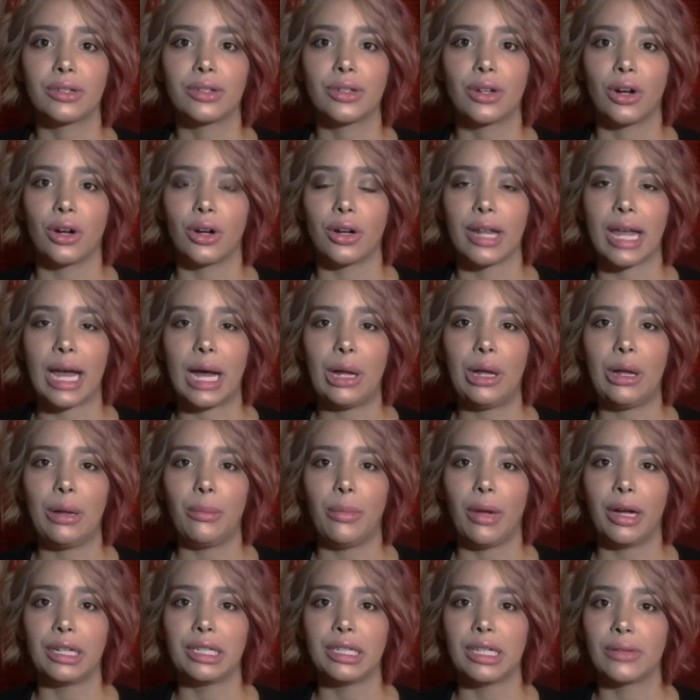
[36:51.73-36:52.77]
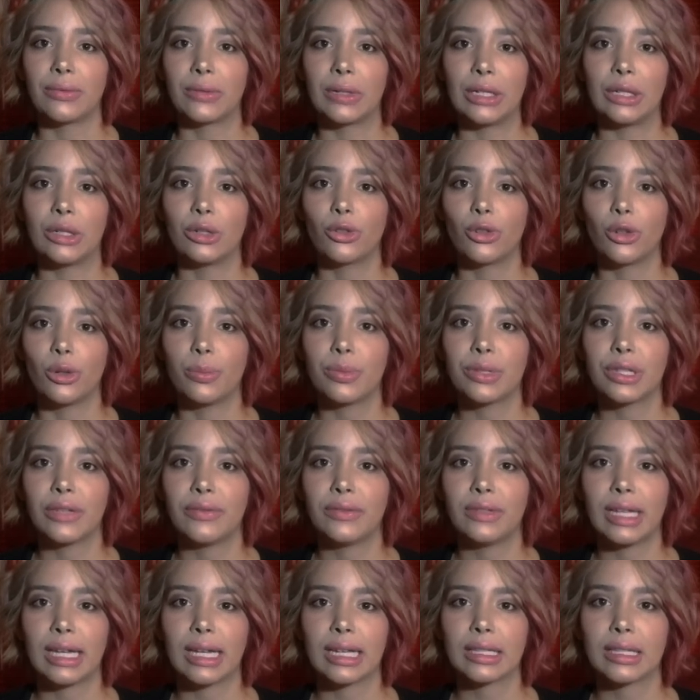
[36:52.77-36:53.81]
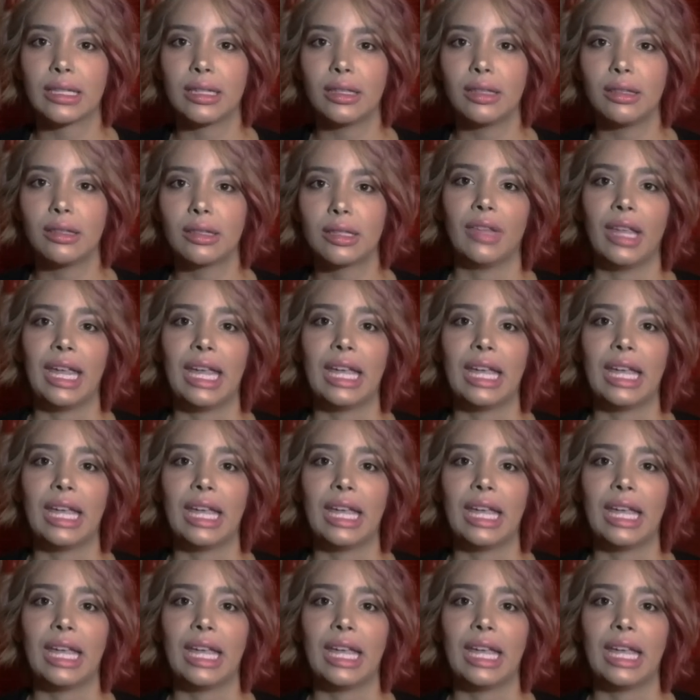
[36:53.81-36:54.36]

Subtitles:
turnout among different groups of Texans,